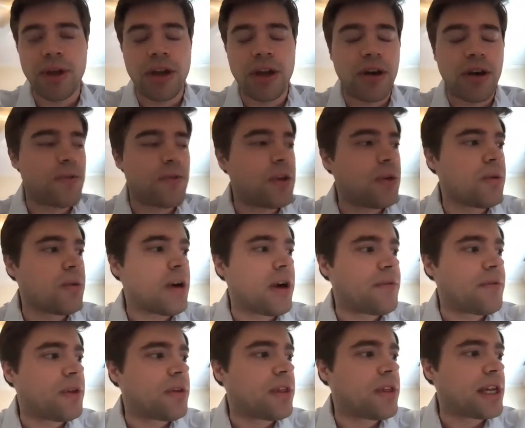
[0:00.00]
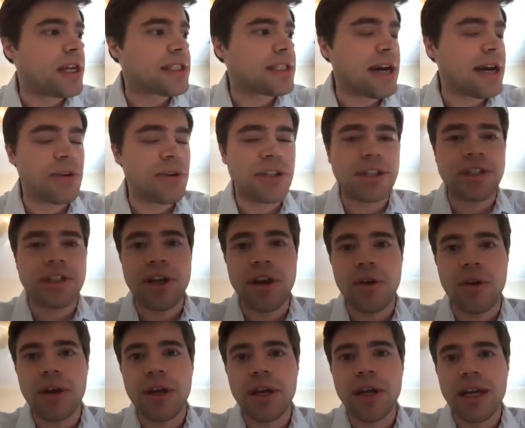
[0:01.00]
A few things I would just
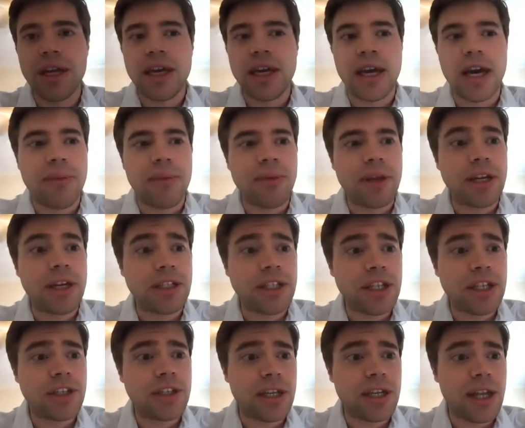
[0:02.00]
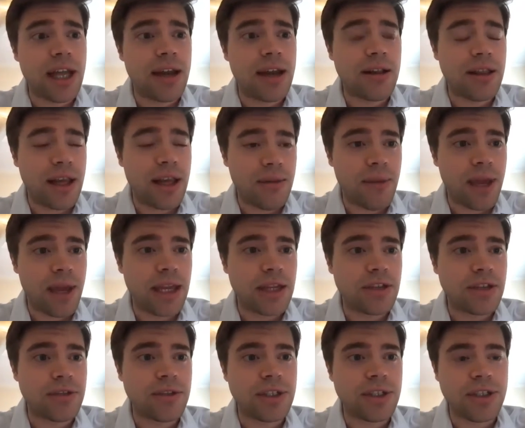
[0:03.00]
note in addition that may
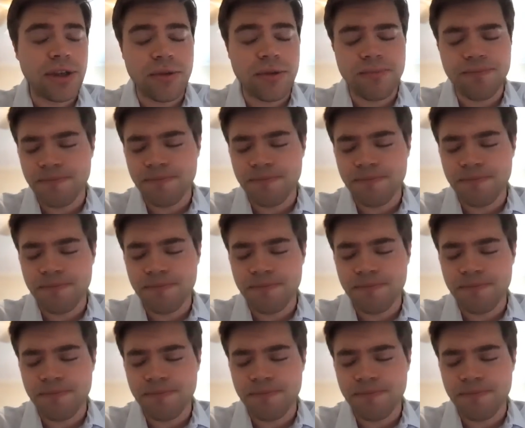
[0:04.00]
interest you.